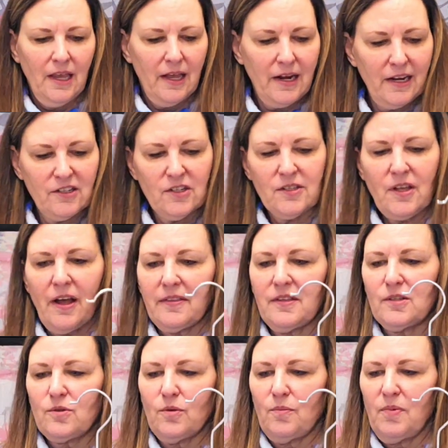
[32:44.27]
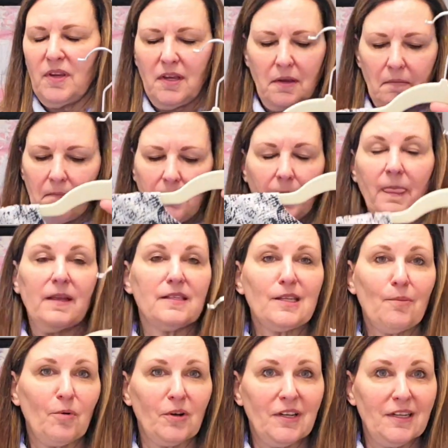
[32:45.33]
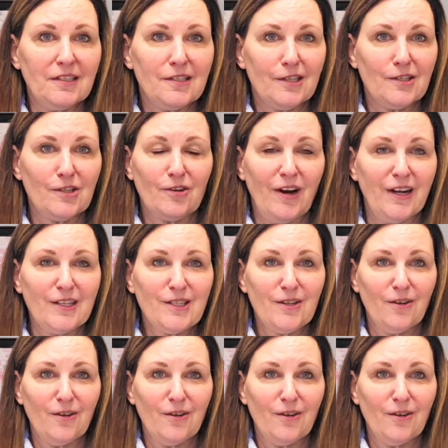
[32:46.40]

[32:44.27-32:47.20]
And I just thought this would be, someone needs this dress.